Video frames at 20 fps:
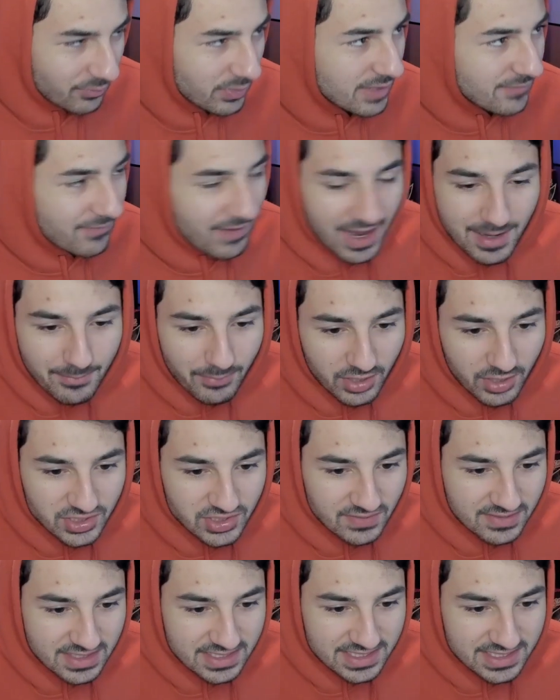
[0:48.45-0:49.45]
We've had a bunch
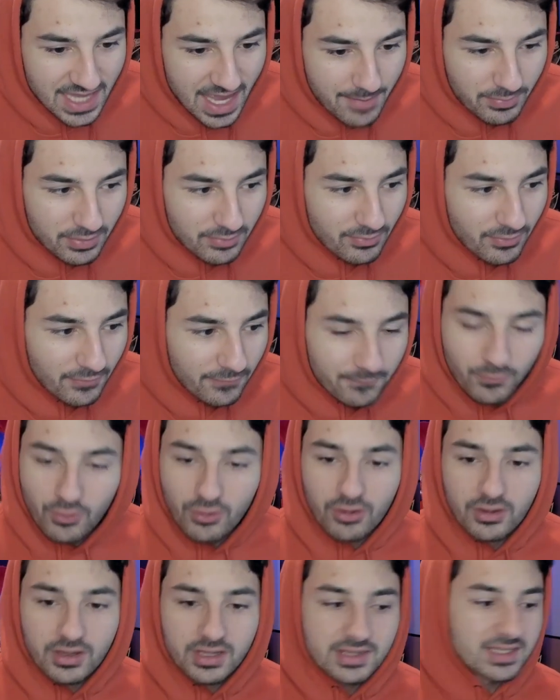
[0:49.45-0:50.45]
of these happen
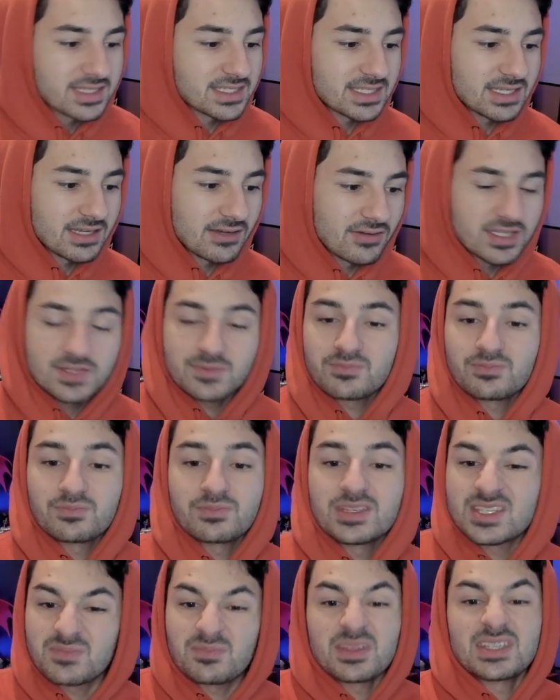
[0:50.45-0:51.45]
before in this series,
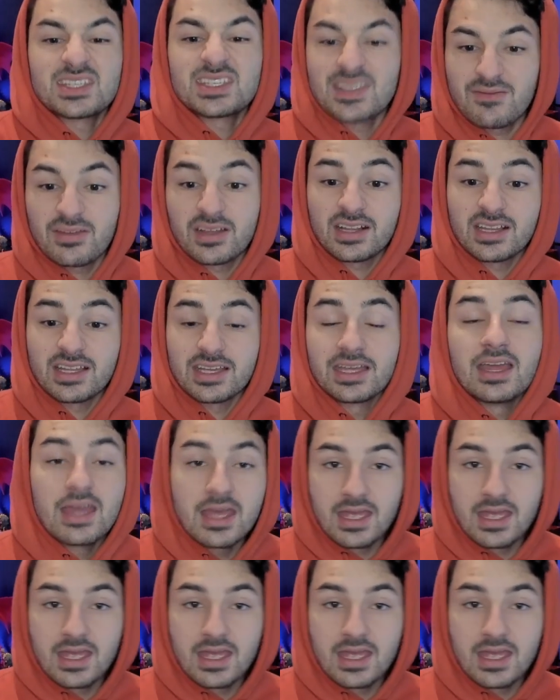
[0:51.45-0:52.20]
specifically